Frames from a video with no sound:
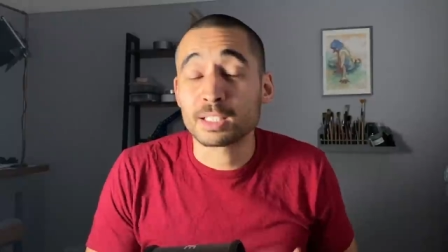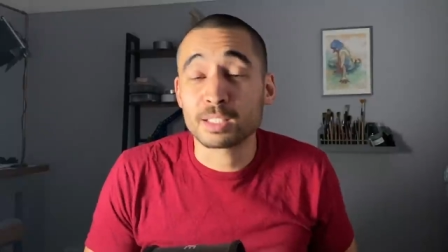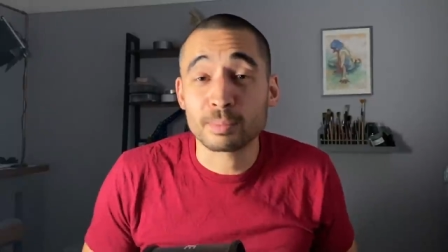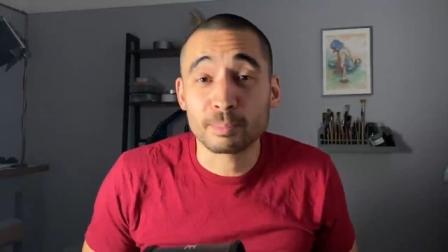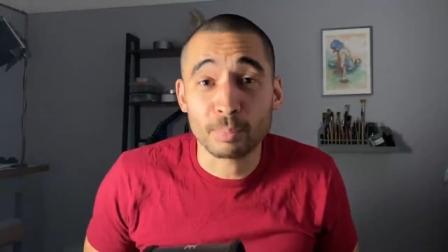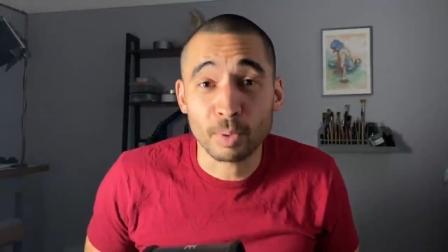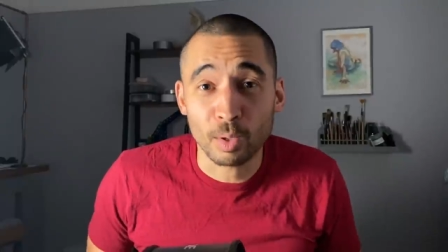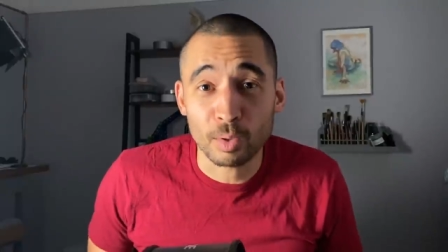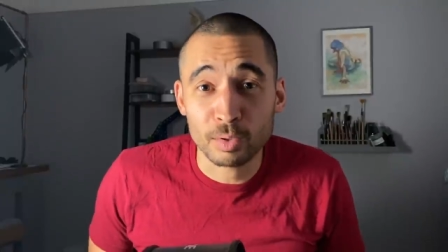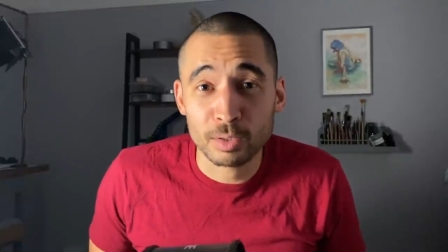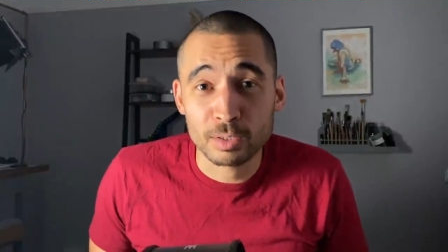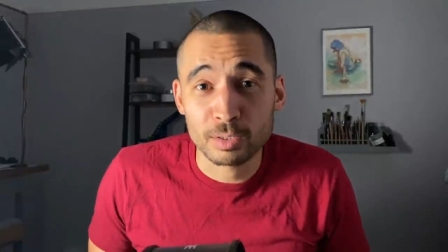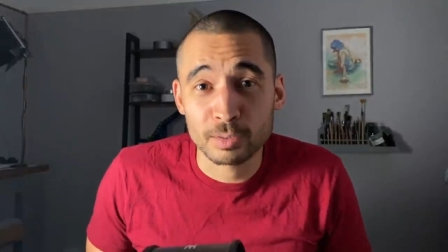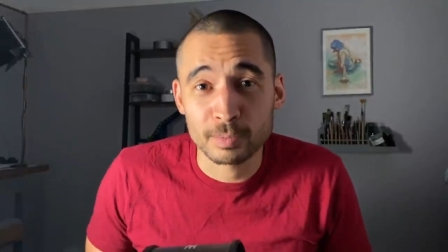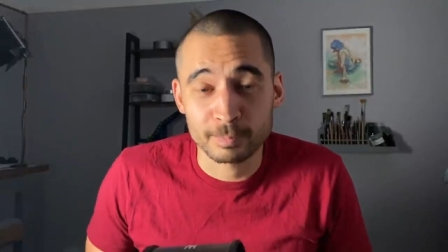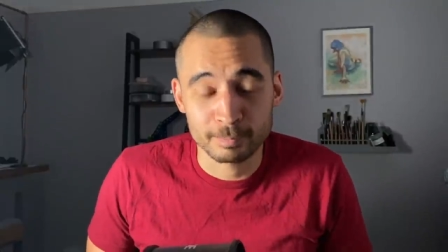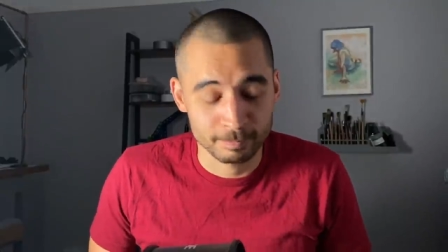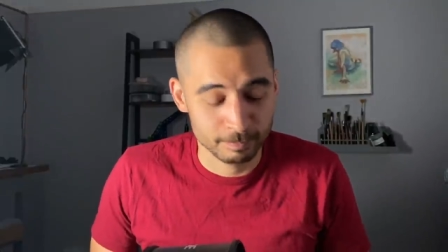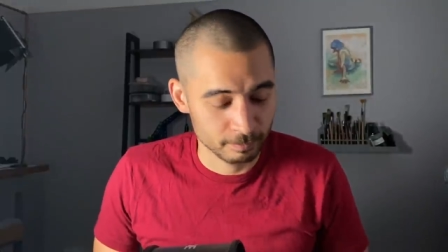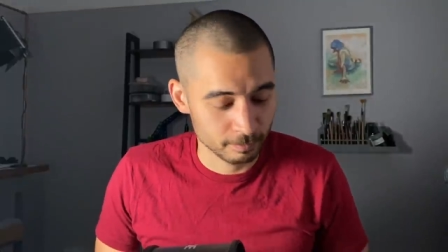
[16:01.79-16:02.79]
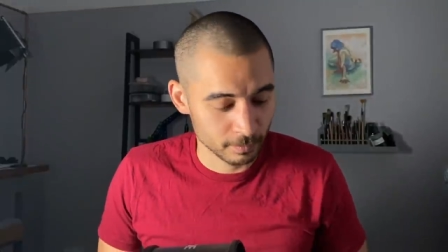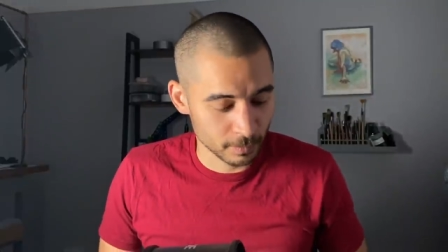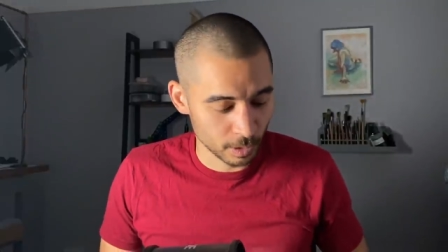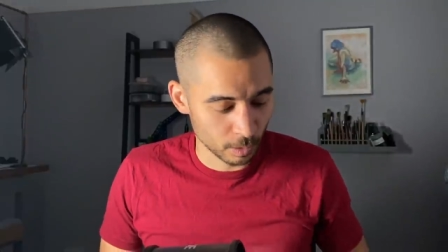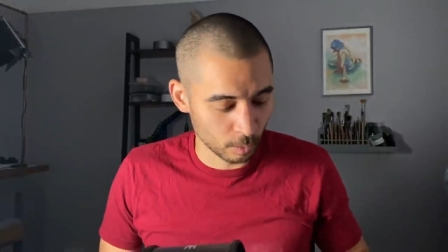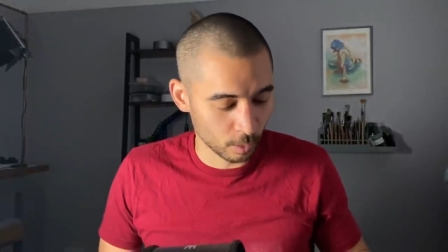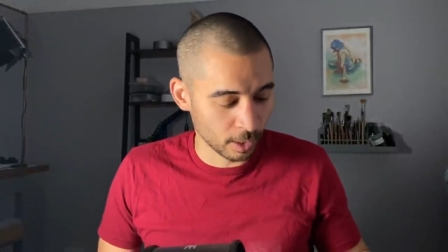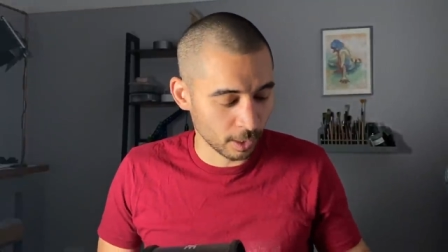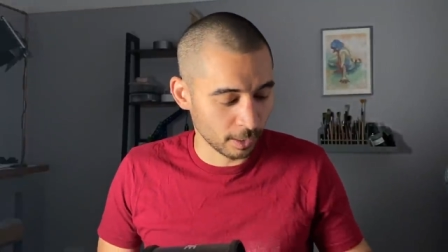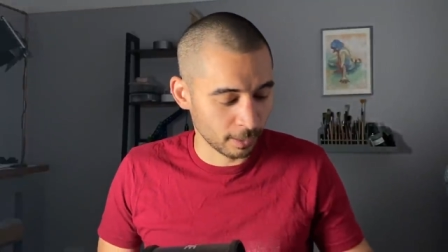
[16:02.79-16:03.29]
as a box.
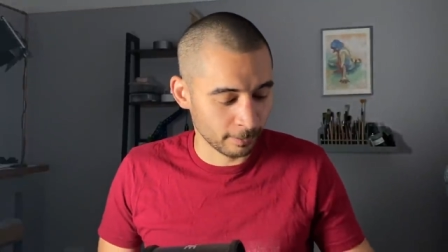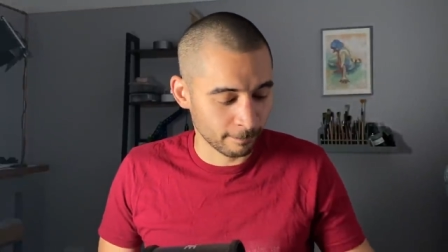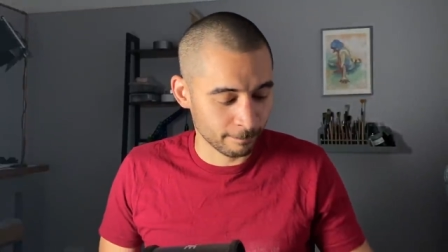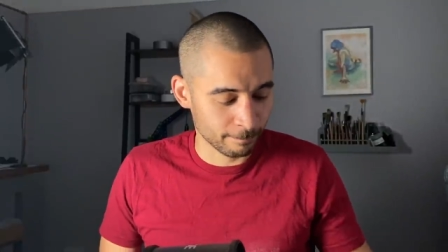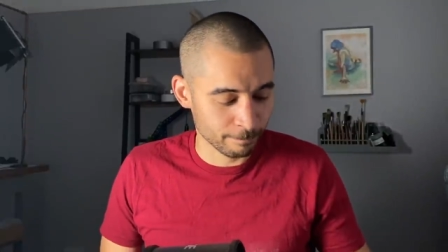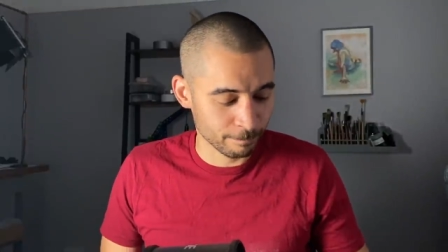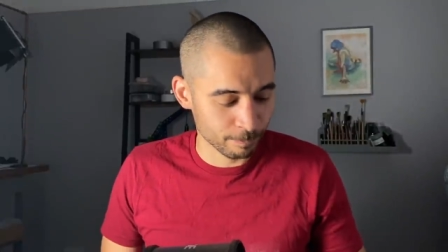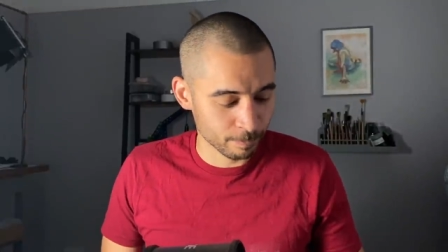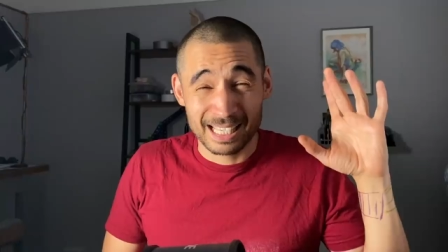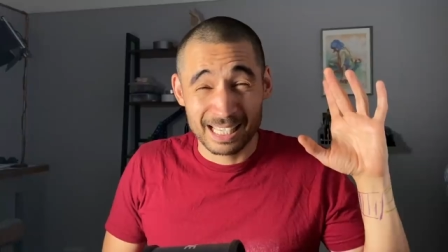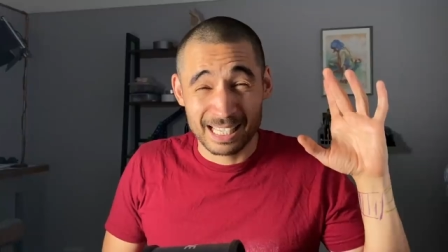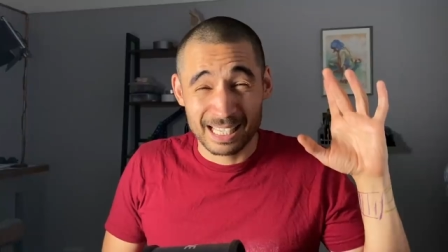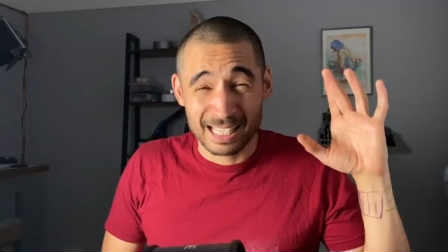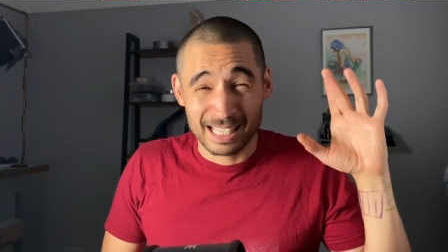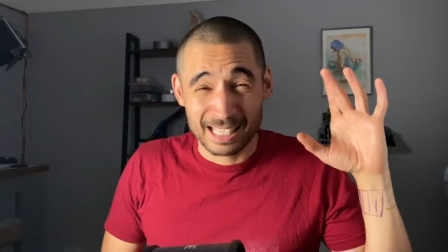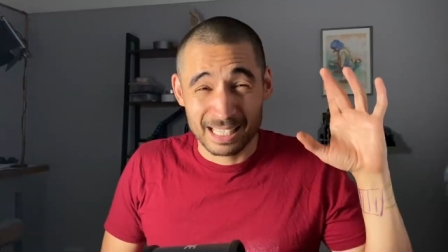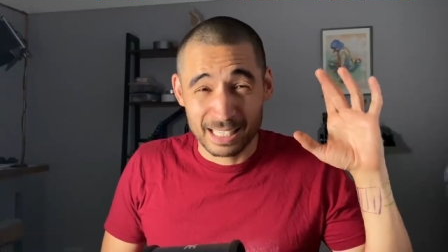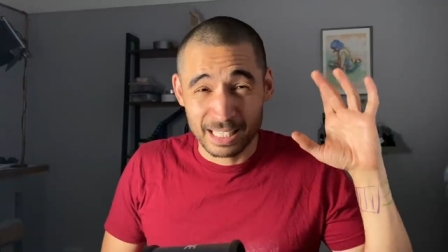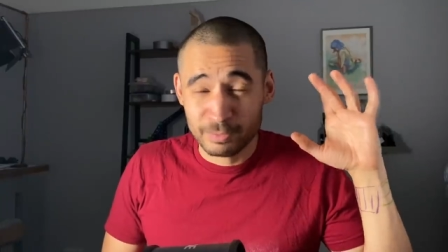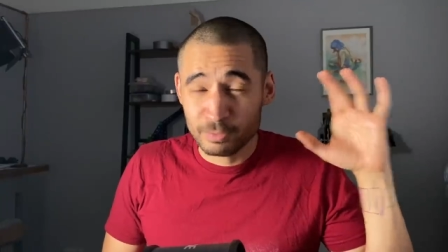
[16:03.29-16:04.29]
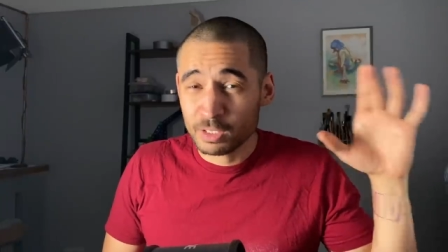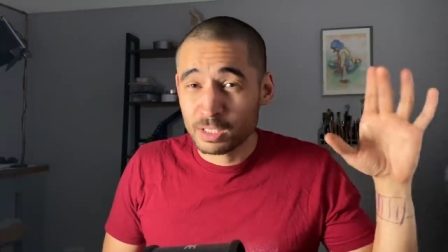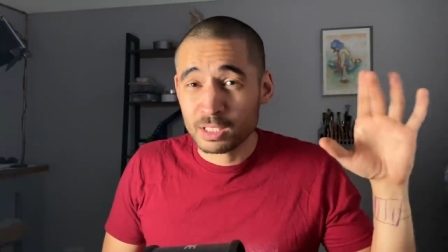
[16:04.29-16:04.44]
Okay. They've